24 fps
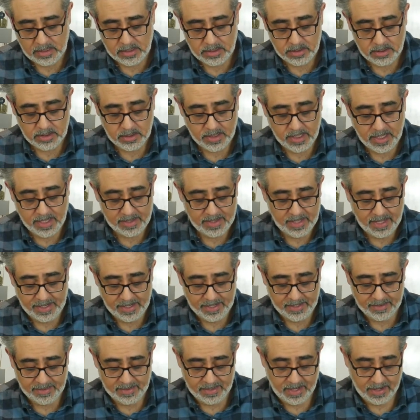So get that
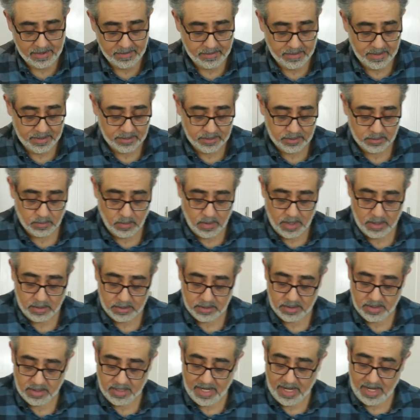in there as well.
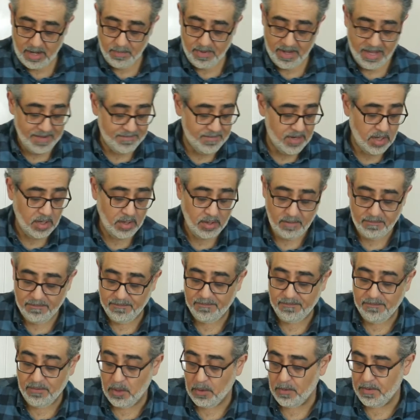So now we have a lot of
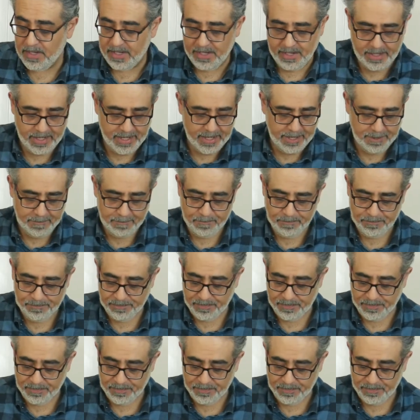fluid in here.